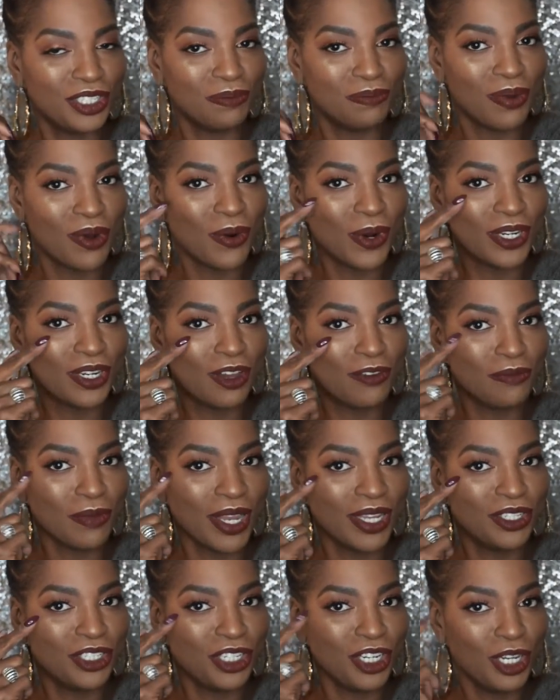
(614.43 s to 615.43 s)
point of my
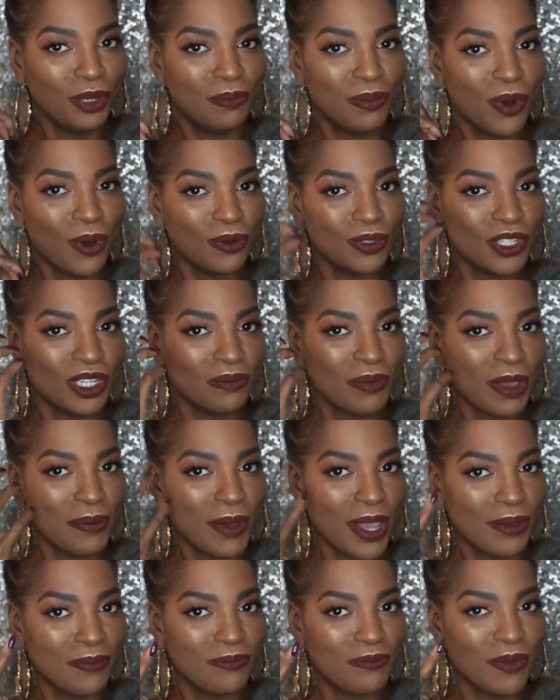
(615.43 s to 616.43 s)
cheekbone to make
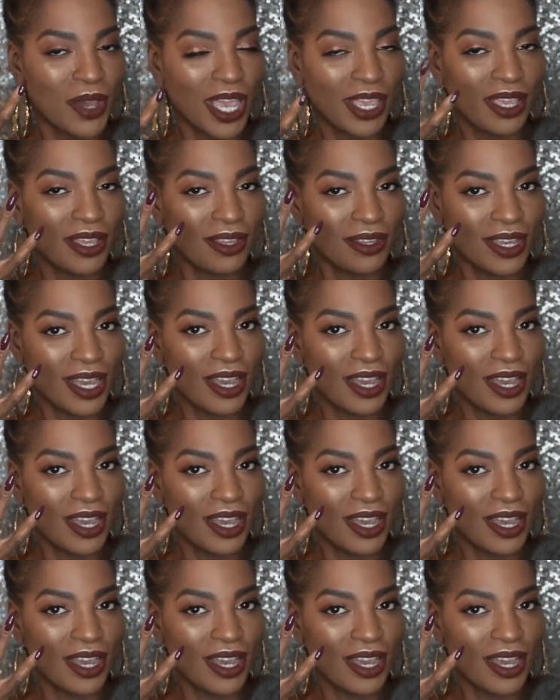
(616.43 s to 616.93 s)
my